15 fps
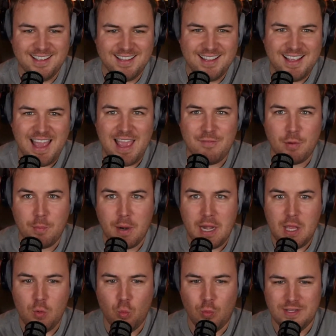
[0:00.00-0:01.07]
Hey,
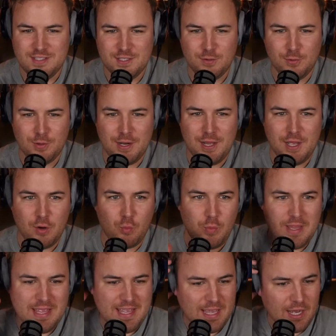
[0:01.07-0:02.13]
everybody, what's going on?
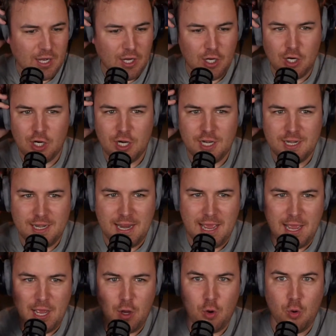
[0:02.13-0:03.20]
We are
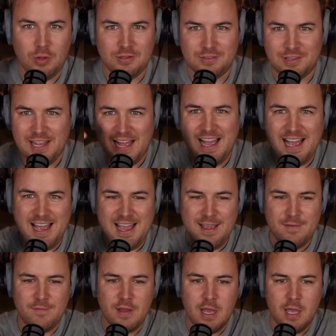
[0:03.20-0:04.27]
now
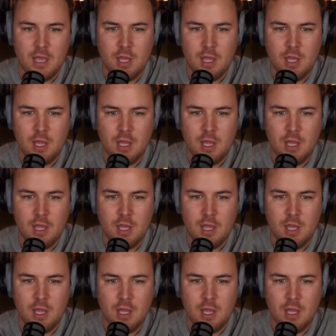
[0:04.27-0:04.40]
live